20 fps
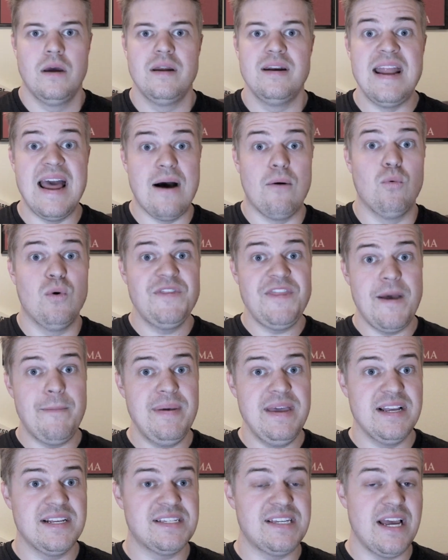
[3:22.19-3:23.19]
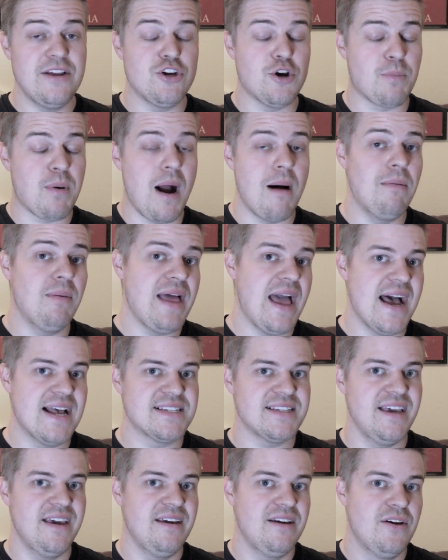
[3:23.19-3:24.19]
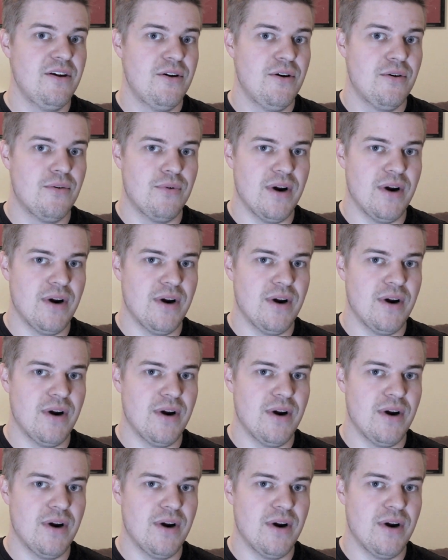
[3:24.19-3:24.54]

Now, with that being said, you're probably asking,